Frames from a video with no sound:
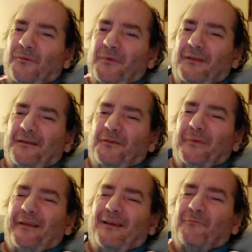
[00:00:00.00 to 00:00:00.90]
really, do
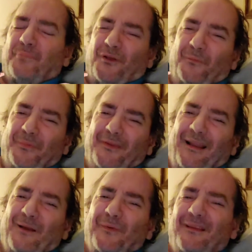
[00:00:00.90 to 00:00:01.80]
we have purpose?
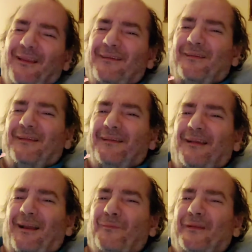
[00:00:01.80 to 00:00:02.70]
Are we
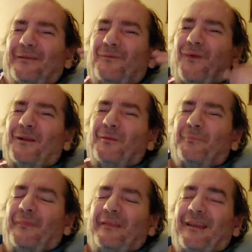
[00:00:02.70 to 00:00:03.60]
want to,
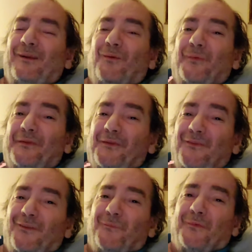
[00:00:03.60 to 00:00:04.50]
and then when we do
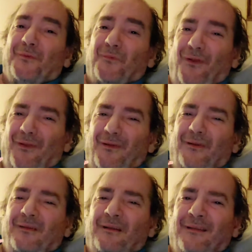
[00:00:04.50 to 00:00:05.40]
something
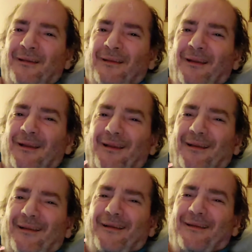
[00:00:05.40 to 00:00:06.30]
wrong,
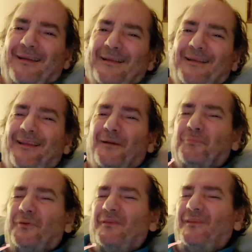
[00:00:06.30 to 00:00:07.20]
and then
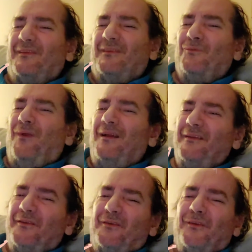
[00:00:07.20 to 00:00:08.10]
that person says, why
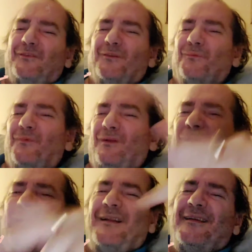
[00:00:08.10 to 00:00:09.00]
did you do something
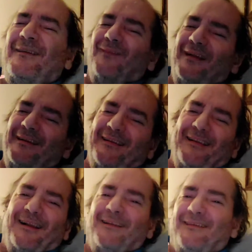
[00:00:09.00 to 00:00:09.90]
wrong? Why didn't
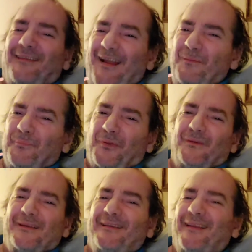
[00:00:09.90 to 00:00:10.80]
God stop
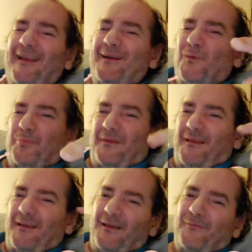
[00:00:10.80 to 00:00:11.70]
you? And then they don't
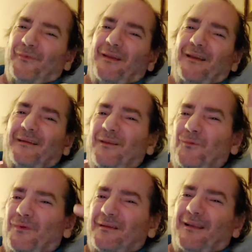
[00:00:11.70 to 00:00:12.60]
believe. You got
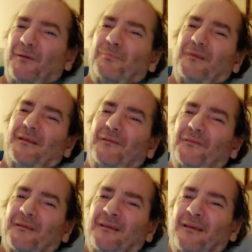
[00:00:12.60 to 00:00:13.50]
another one not
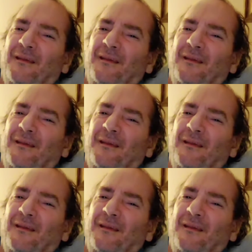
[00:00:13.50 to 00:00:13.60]
believing.